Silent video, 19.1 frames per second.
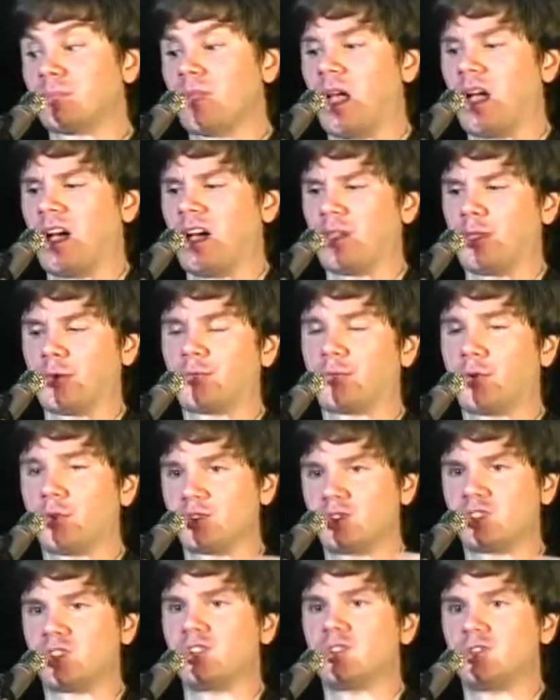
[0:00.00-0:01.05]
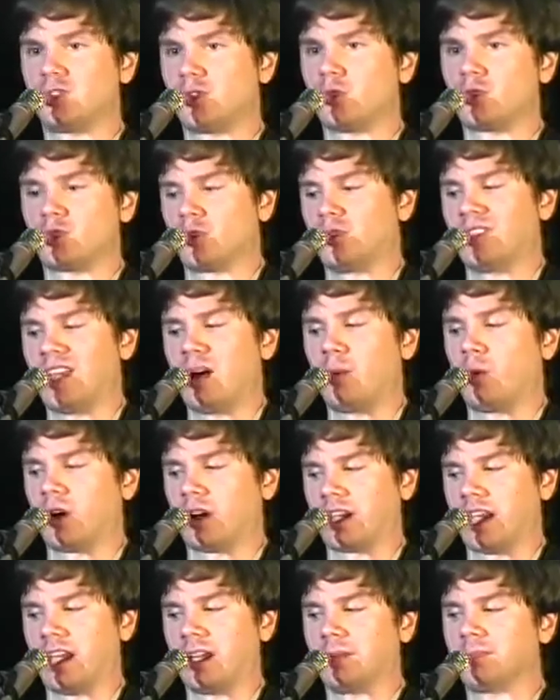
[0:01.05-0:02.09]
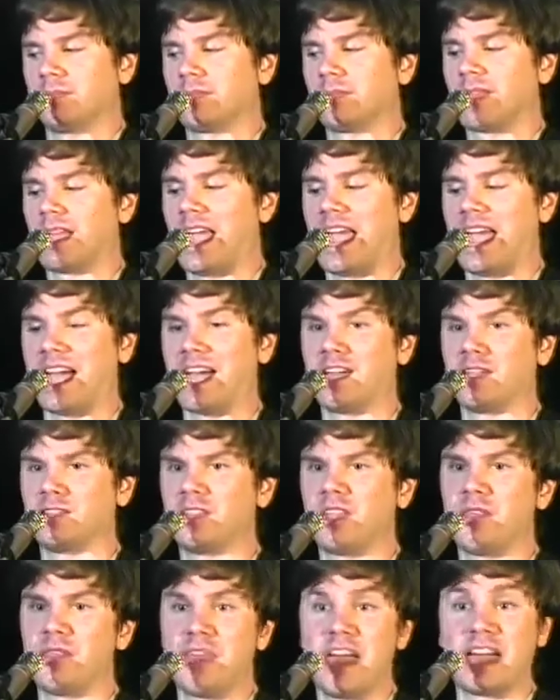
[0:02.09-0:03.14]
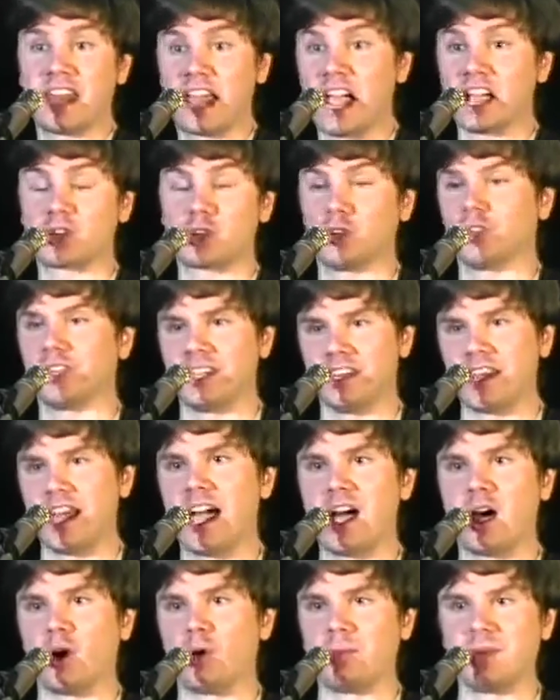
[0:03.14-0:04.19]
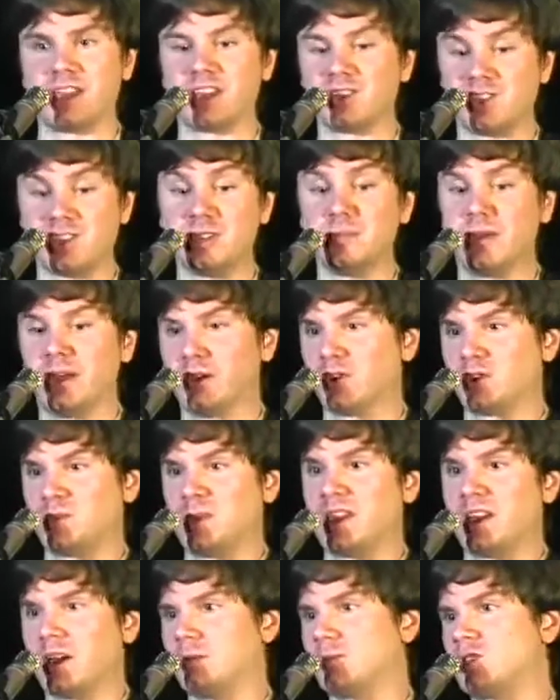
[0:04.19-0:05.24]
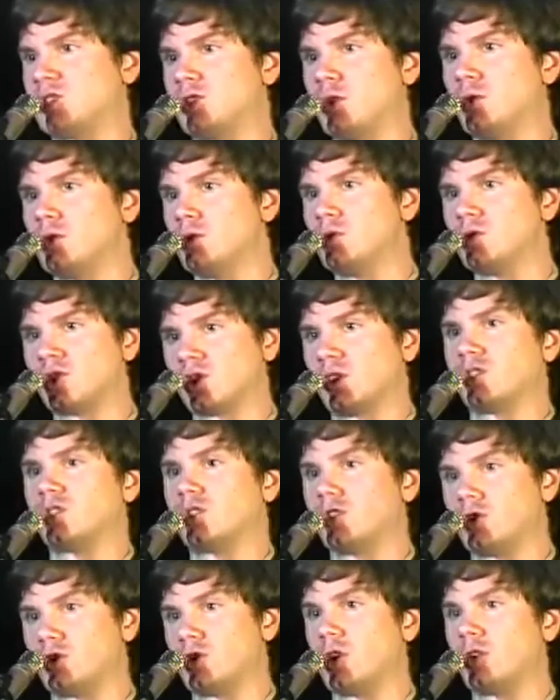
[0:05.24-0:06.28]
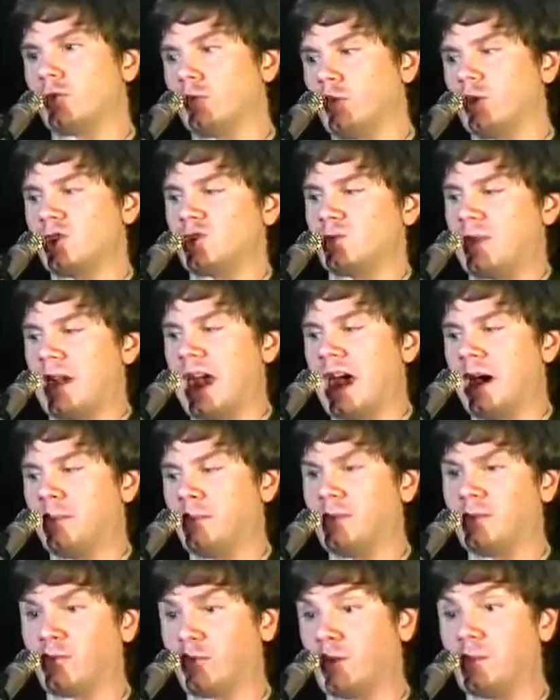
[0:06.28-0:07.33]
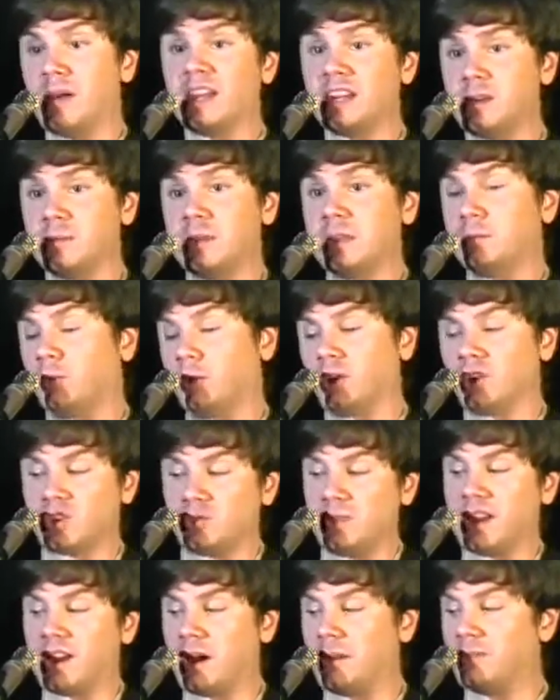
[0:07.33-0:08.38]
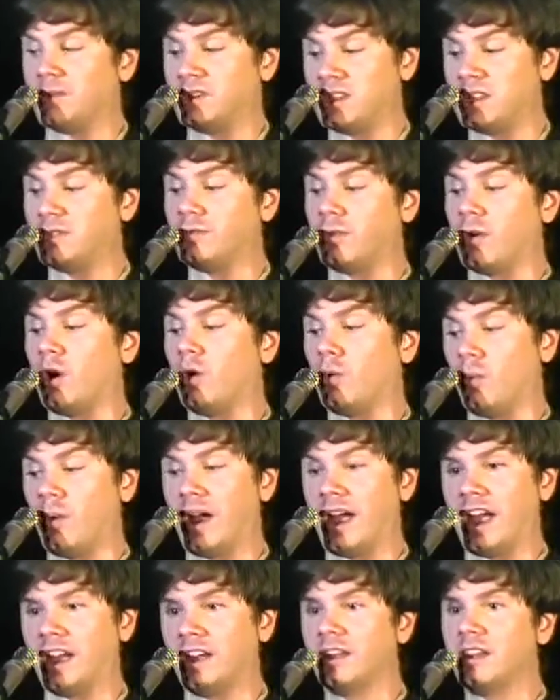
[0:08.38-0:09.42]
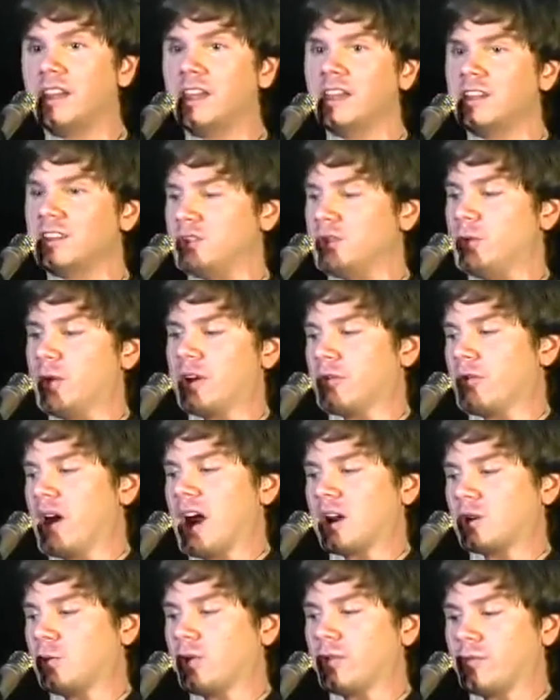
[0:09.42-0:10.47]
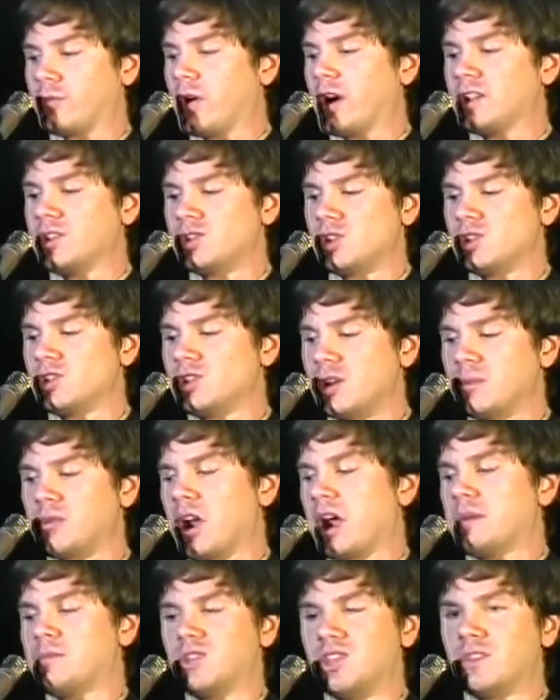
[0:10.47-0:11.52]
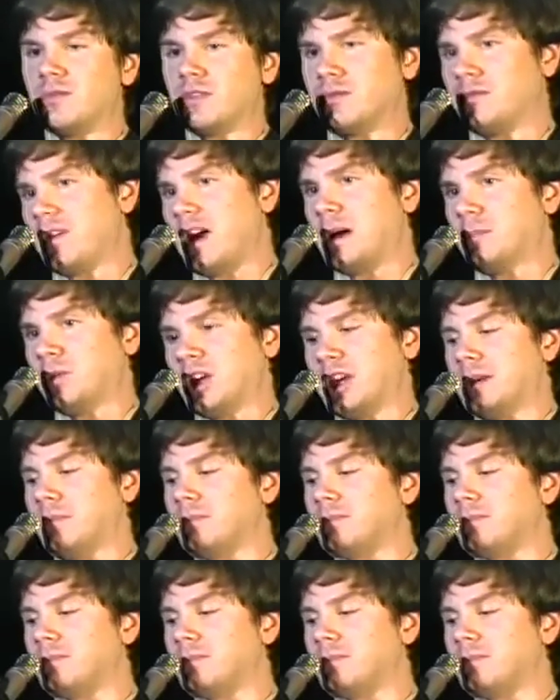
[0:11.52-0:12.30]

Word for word: Uh, the first is social networking. And that actually now, because emails become so useless and choked with spam, for many people has become the default way to interact with friends and sometimes even family.